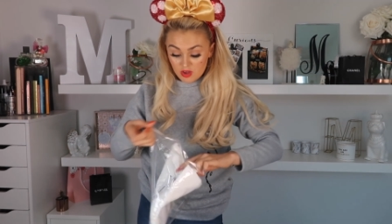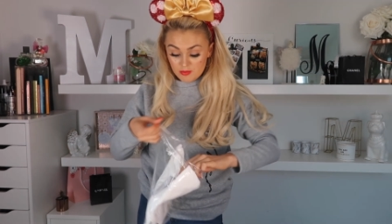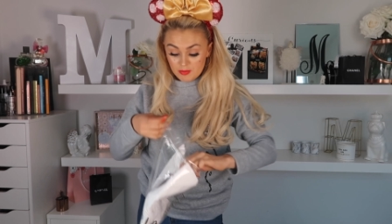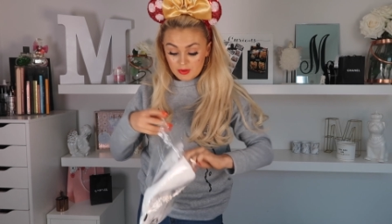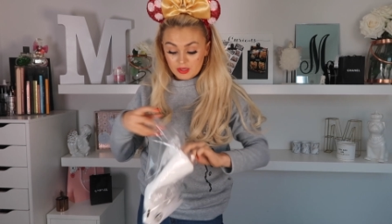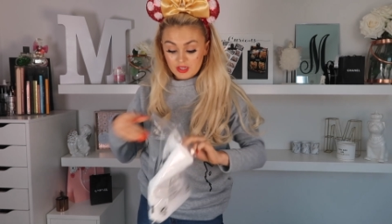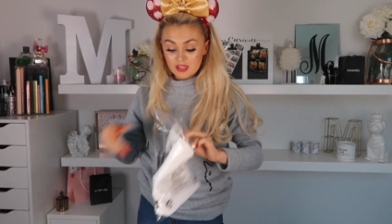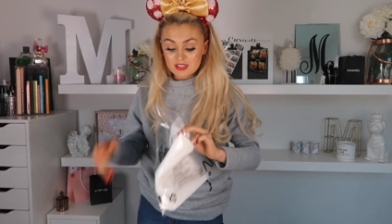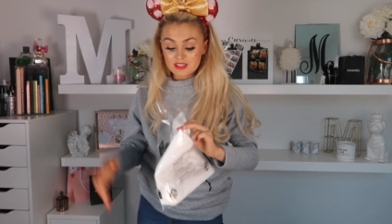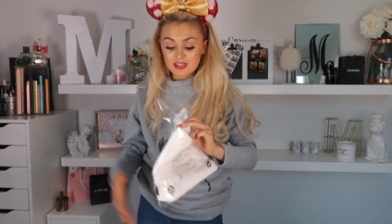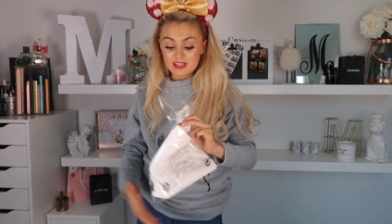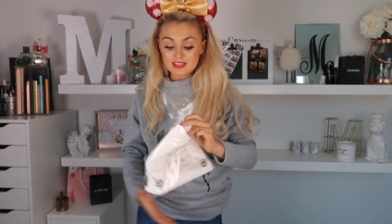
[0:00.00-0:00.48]

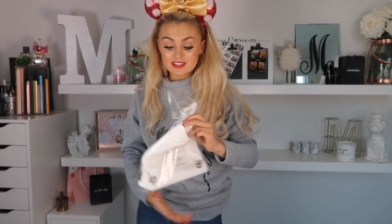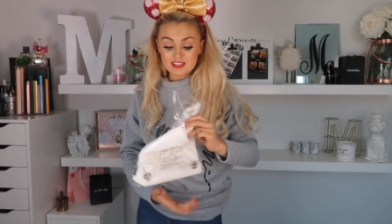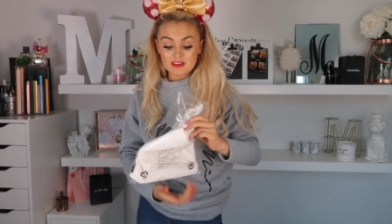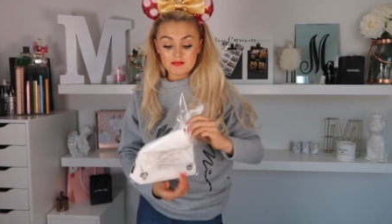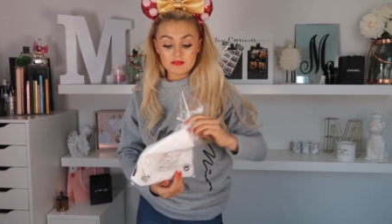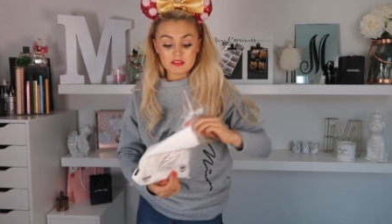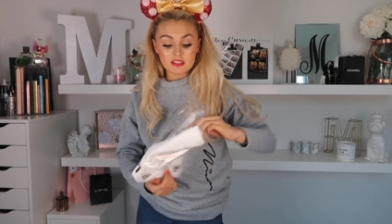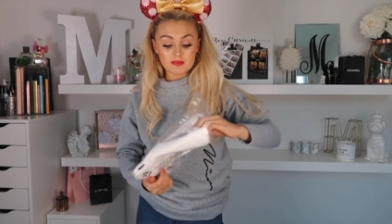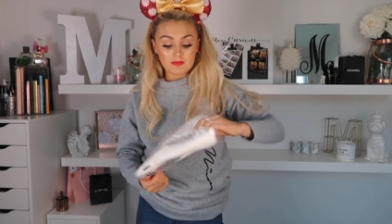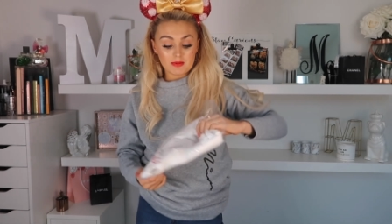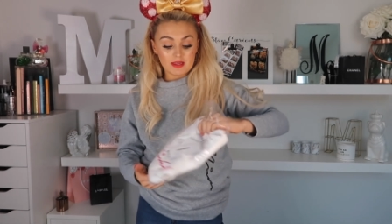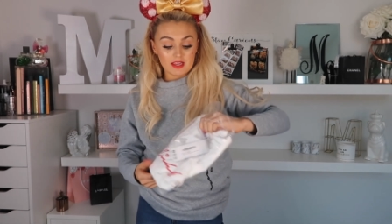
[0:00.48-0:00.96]
because I
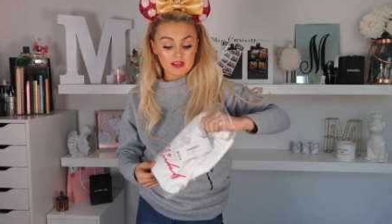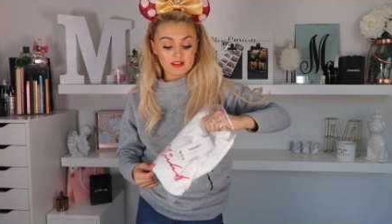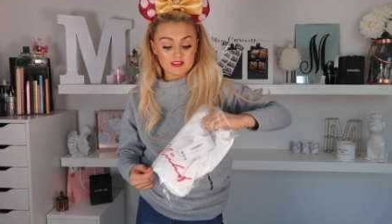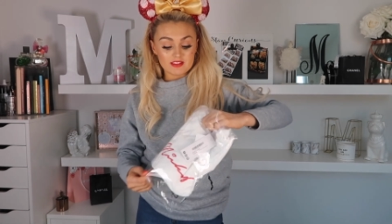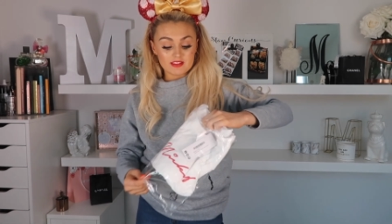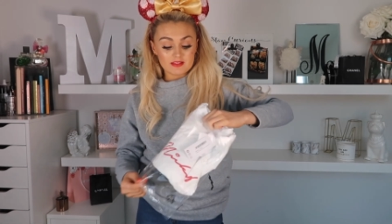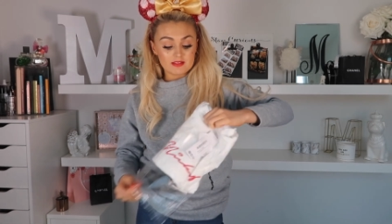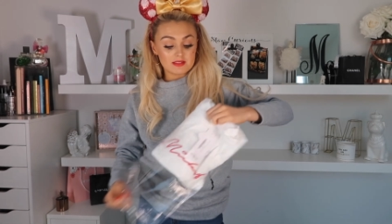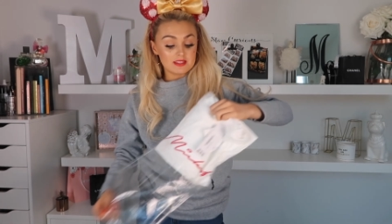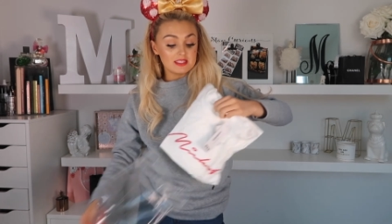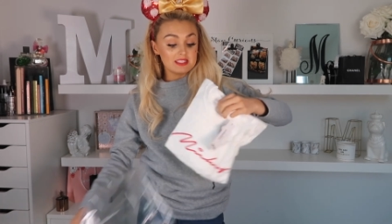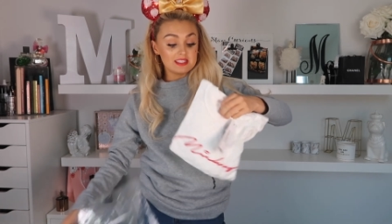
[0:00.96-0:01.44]
seem to be
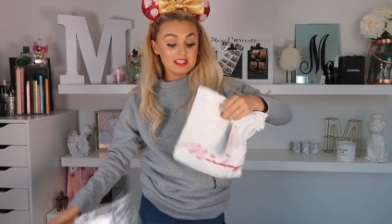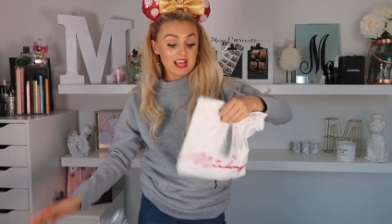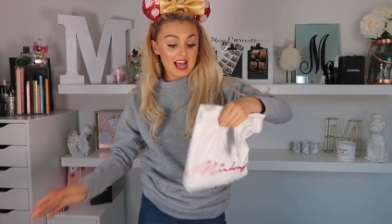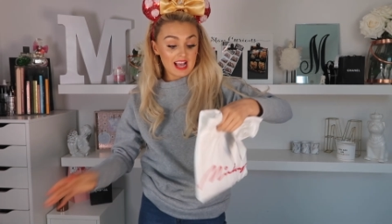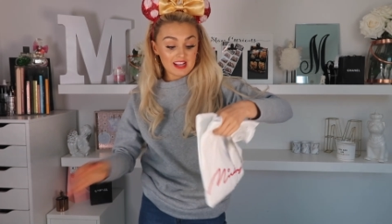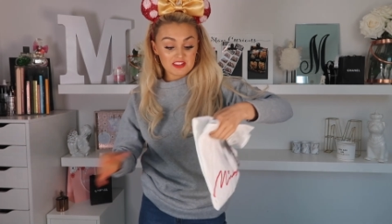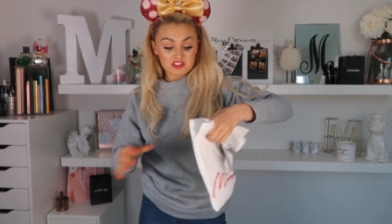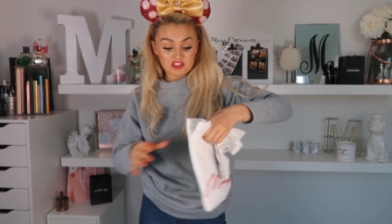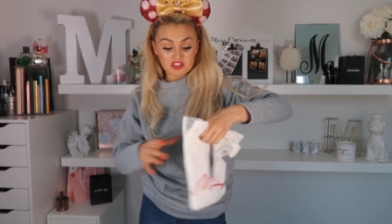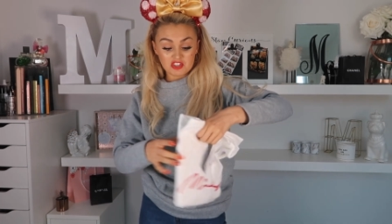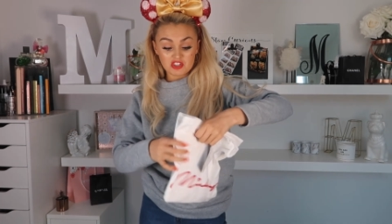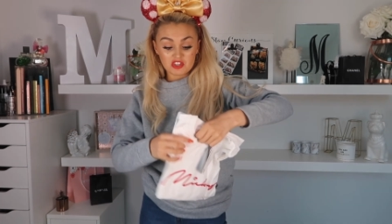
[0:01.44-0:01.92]

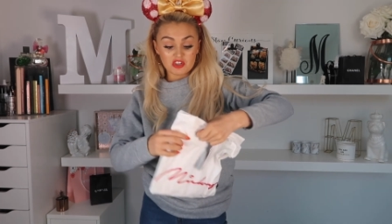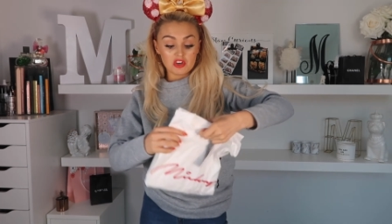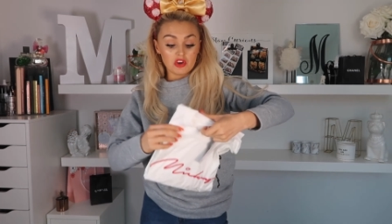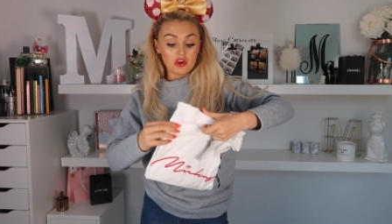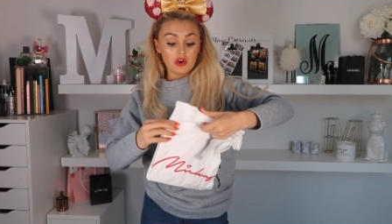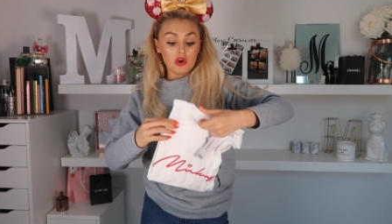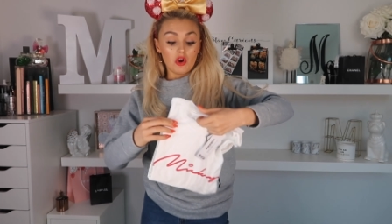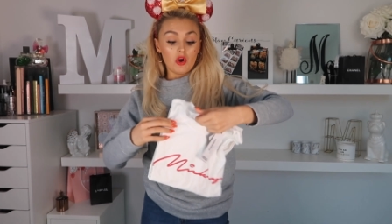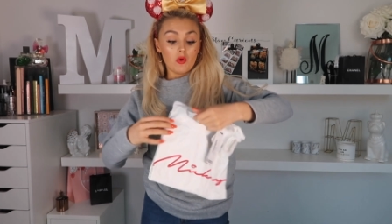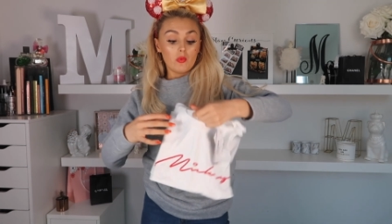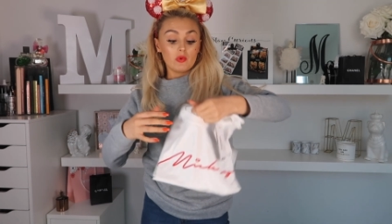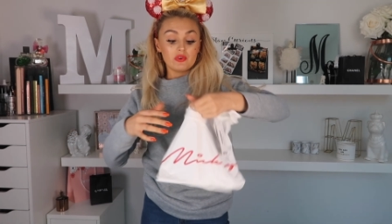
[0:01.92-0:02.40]
obsessed
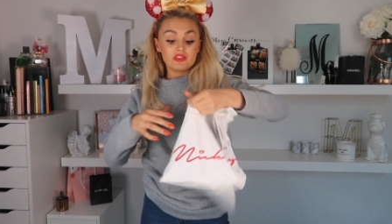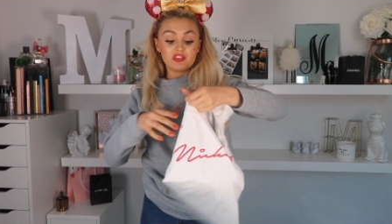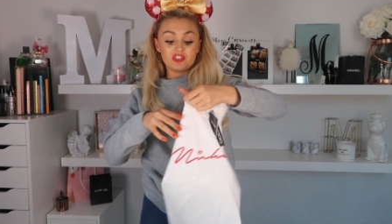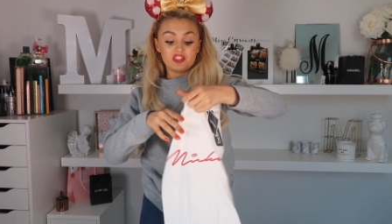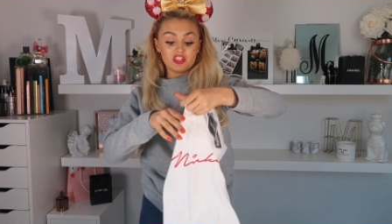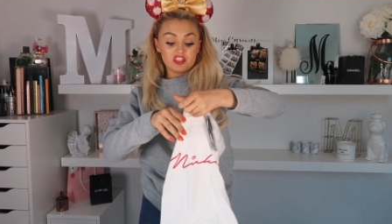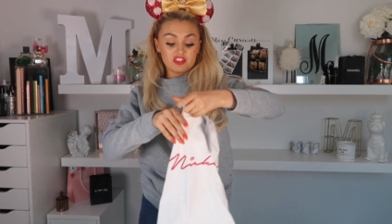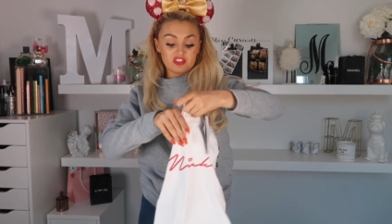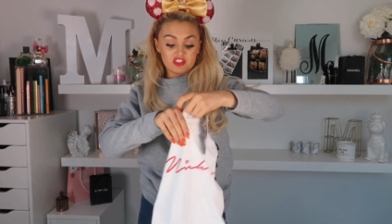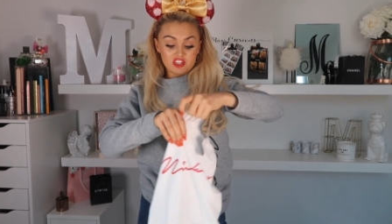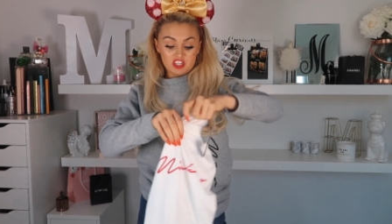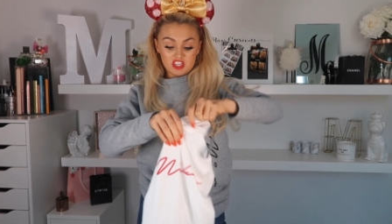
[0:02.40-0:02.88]
with
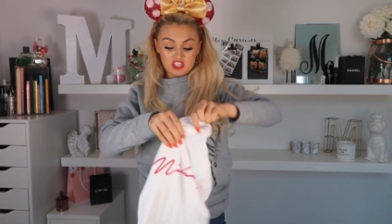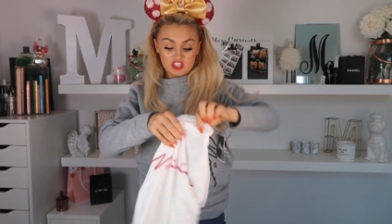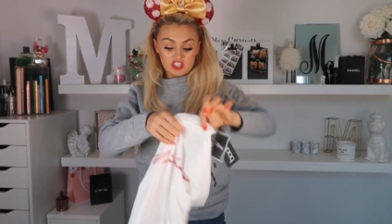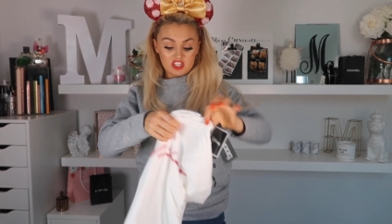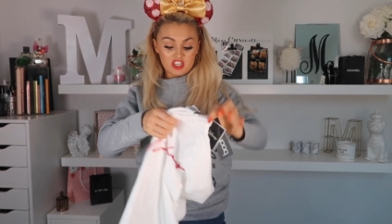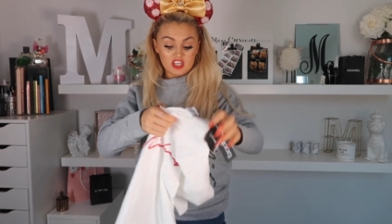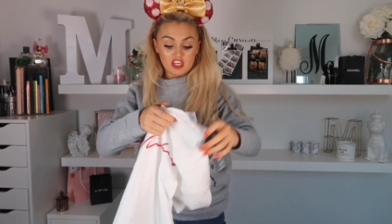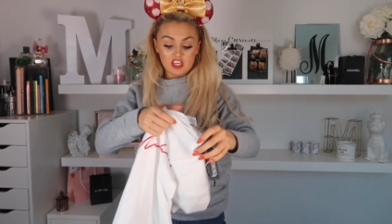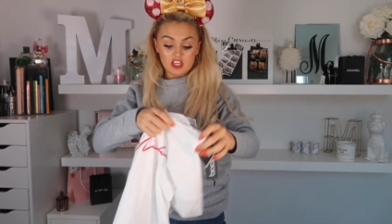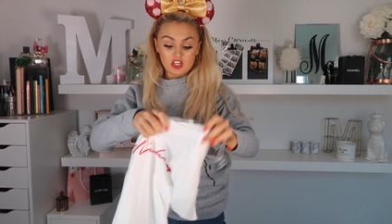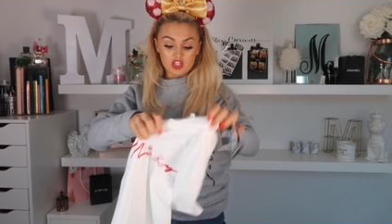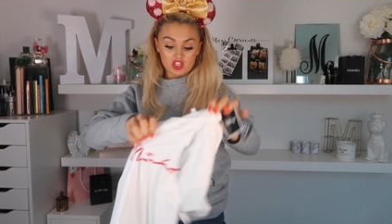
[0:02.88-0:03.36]
Disney
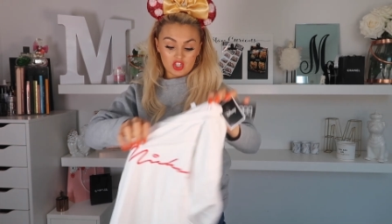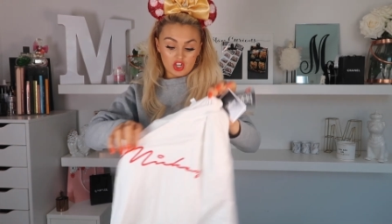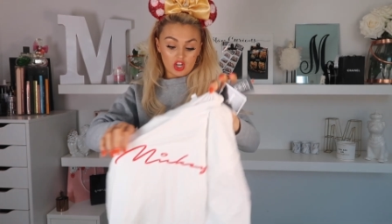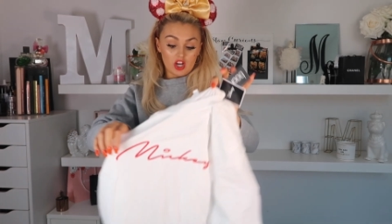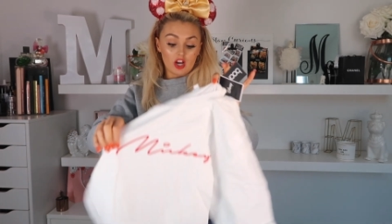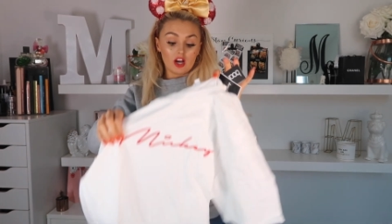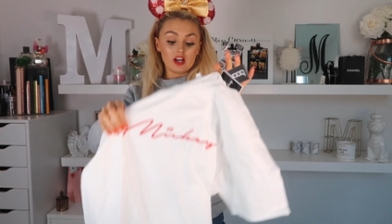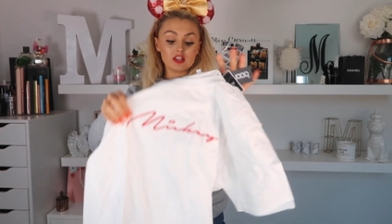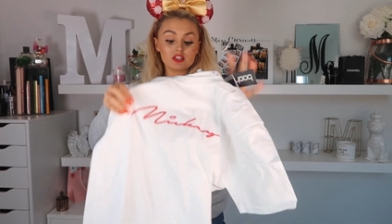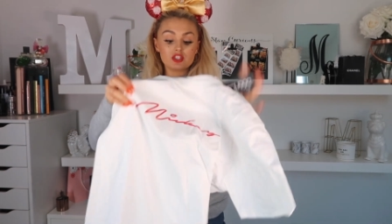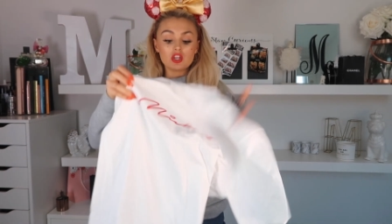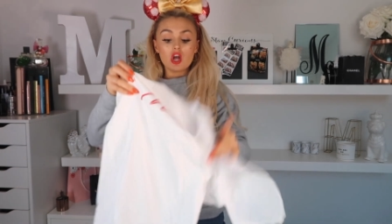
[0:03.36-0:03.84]

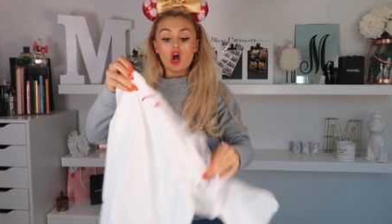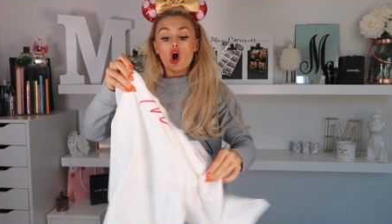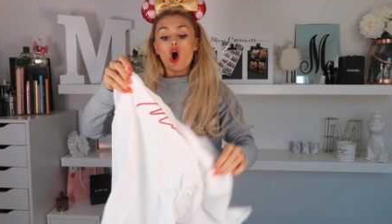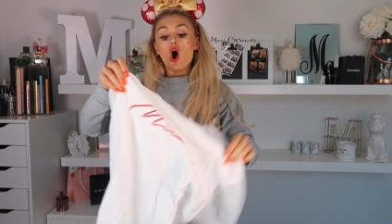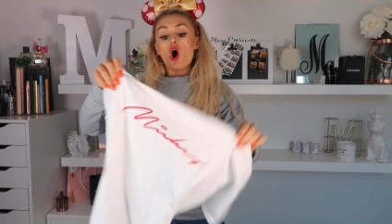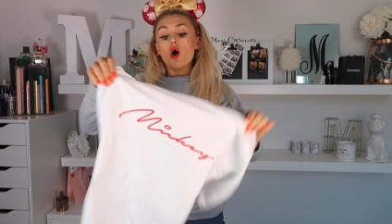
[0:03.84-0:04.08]
t-shirts.